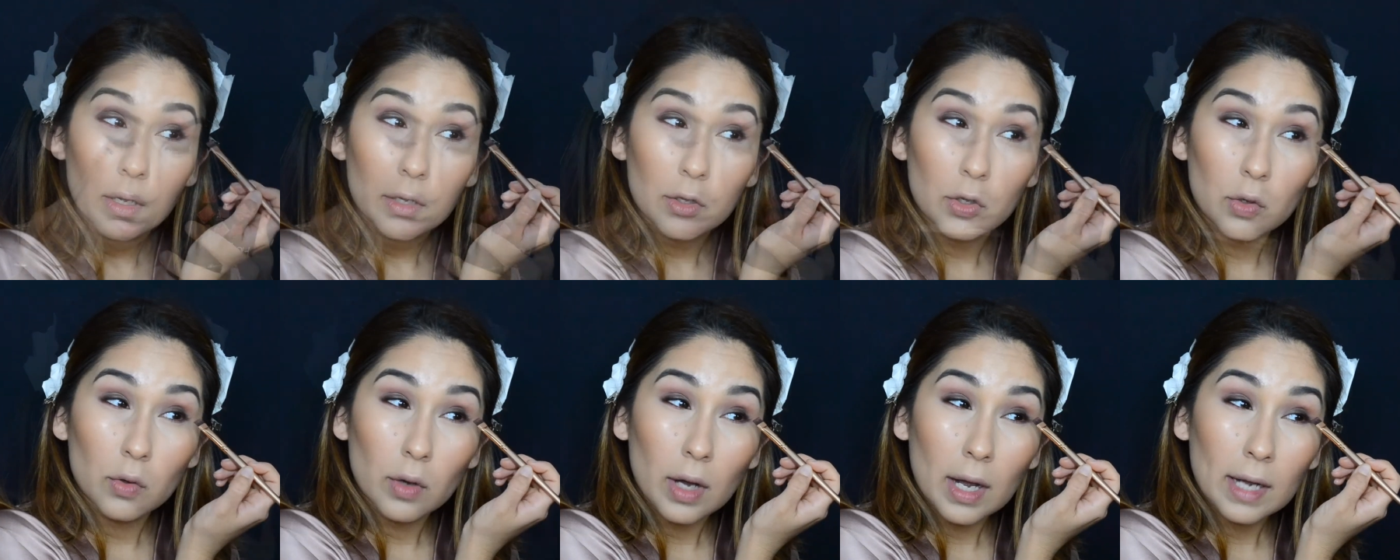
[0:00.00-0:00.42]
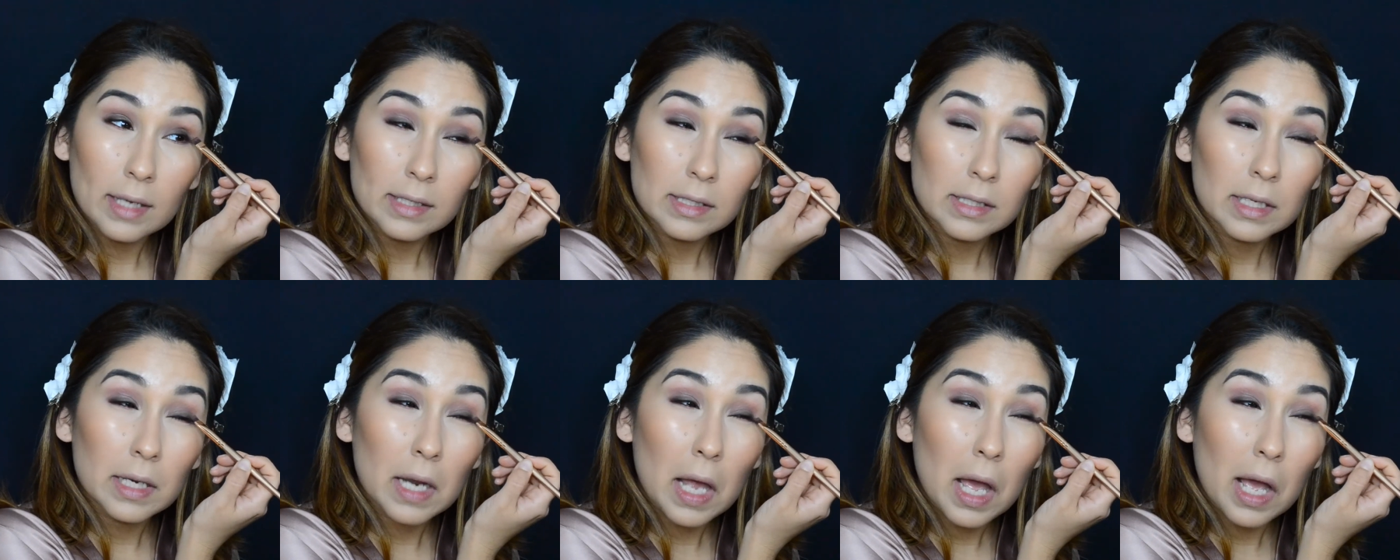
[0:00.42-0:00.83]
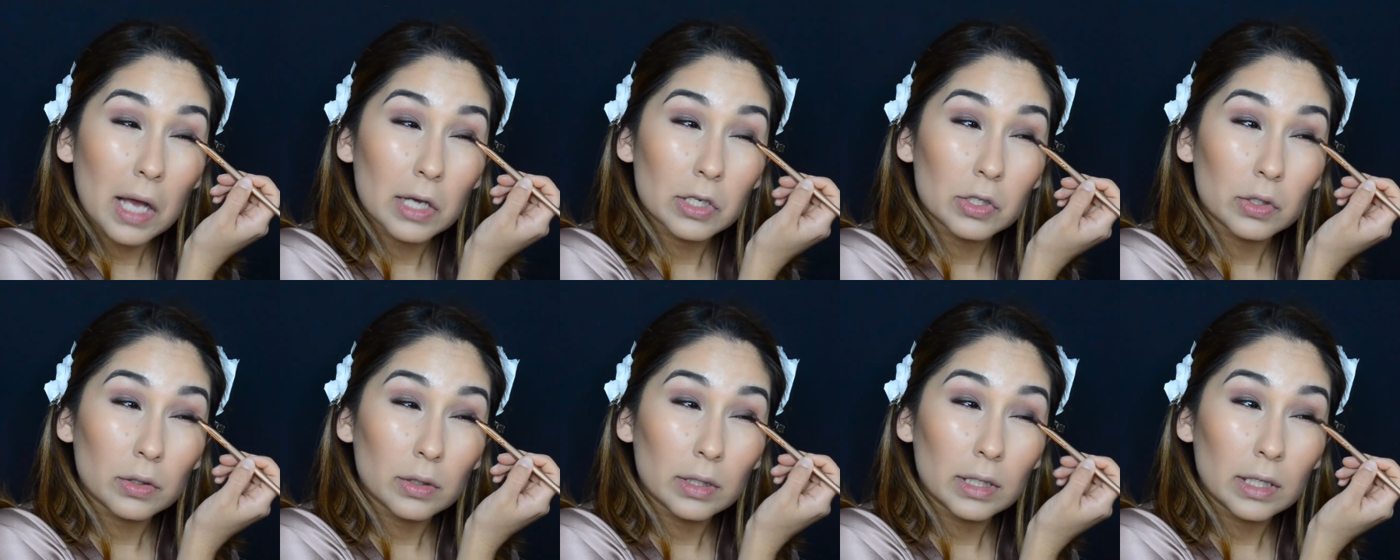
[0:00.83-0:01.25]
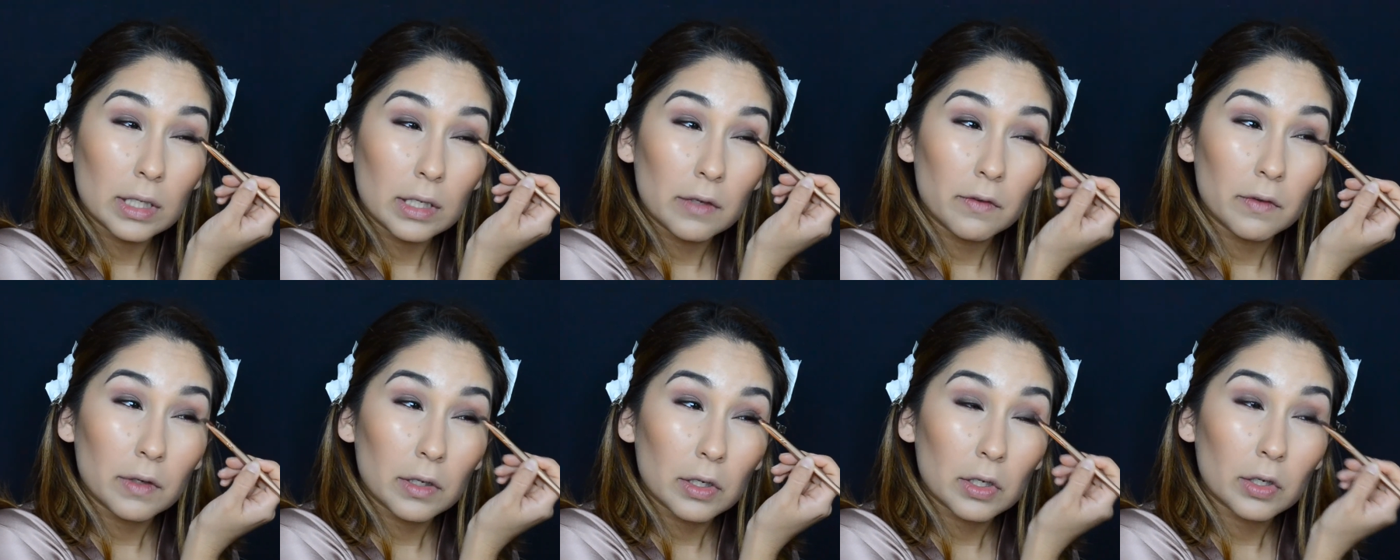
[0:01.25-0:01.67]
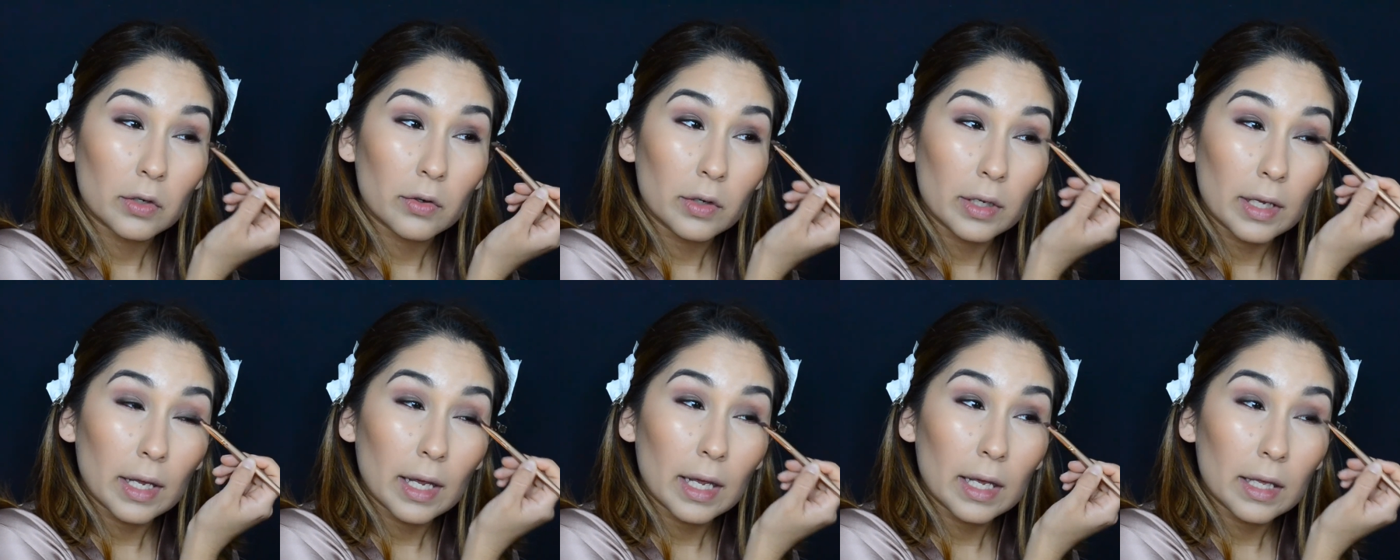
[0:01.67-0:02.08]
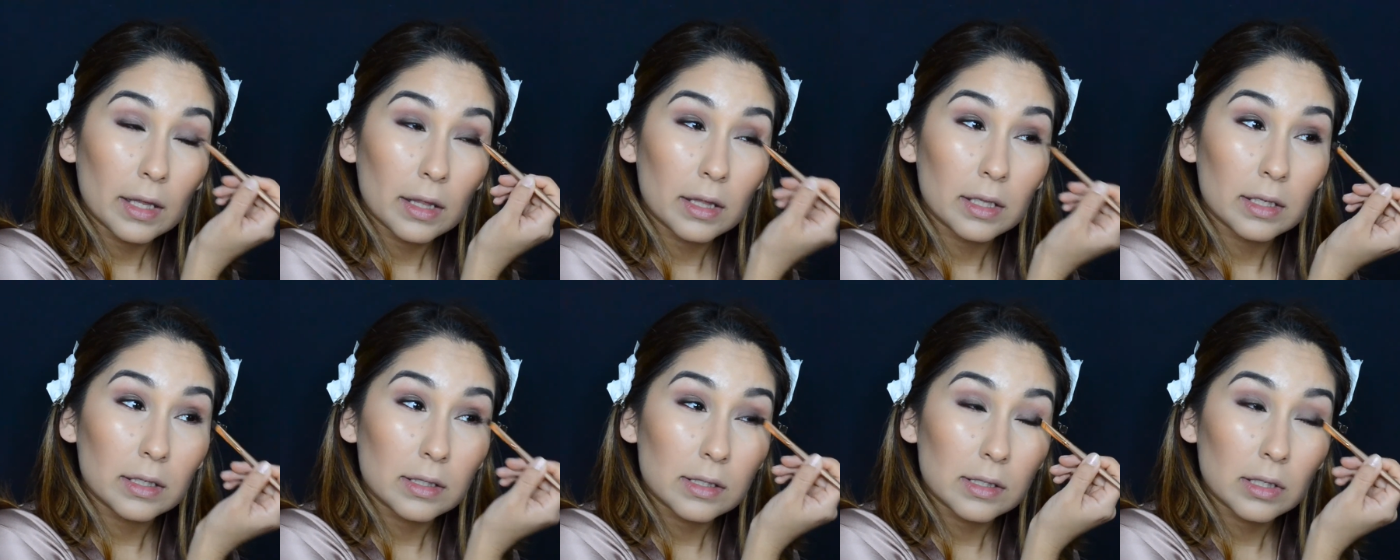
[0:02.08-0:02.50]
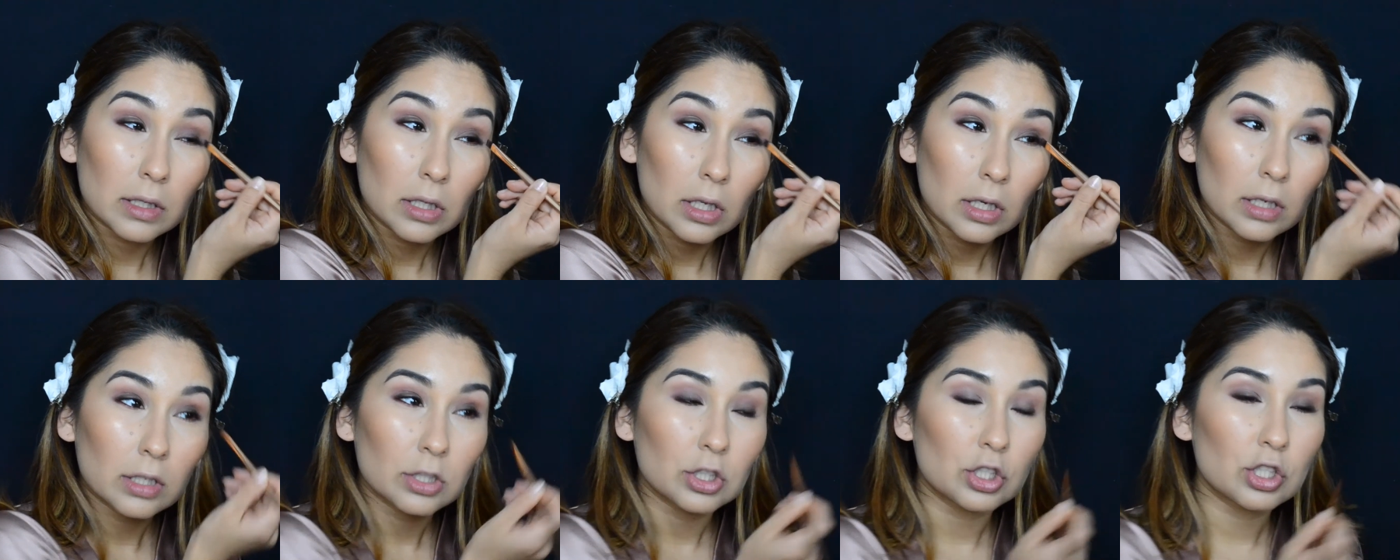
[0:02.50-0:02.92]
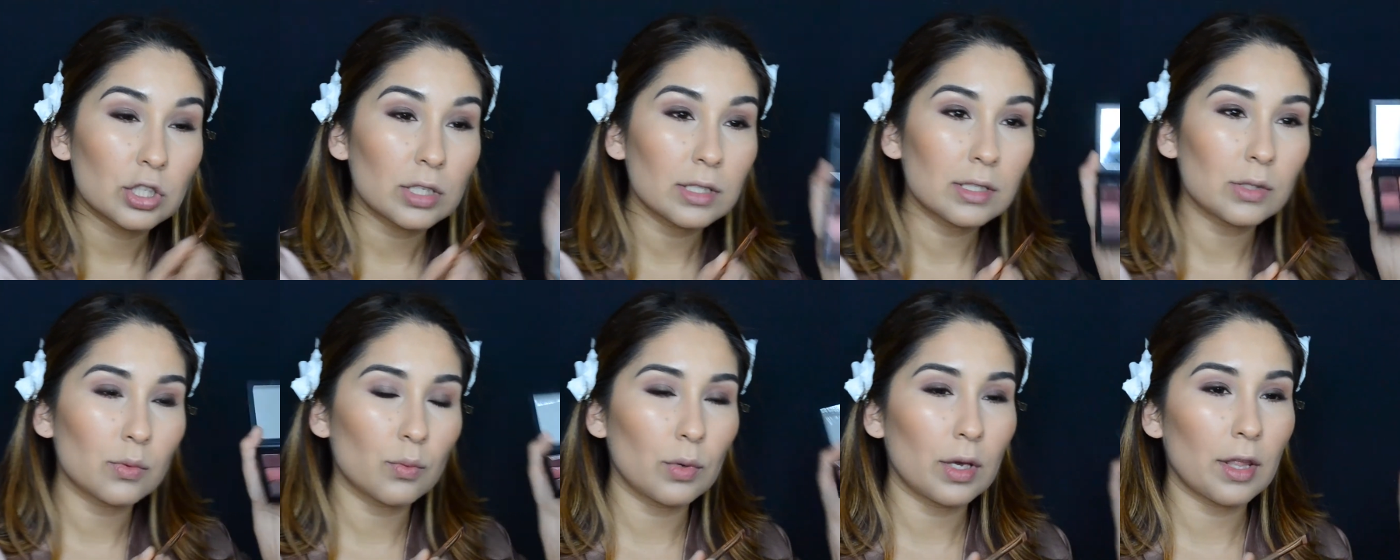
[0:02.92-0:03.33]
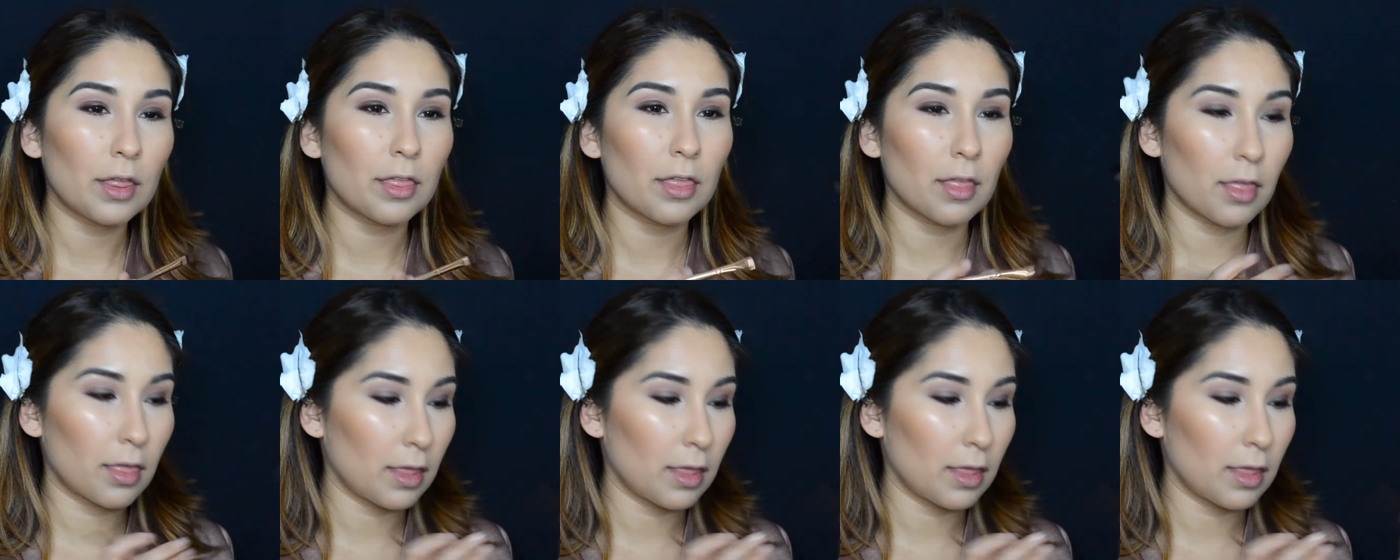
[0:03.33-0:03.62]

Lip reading: You guys can actually even create this look just with